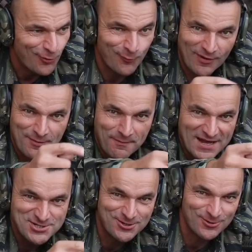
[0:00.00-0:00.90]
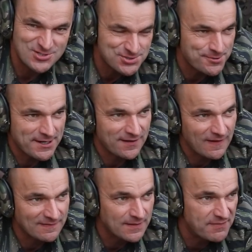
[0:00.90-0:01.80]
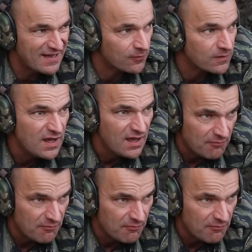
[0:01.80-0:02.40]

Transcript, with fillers: on my magical string at the barrel.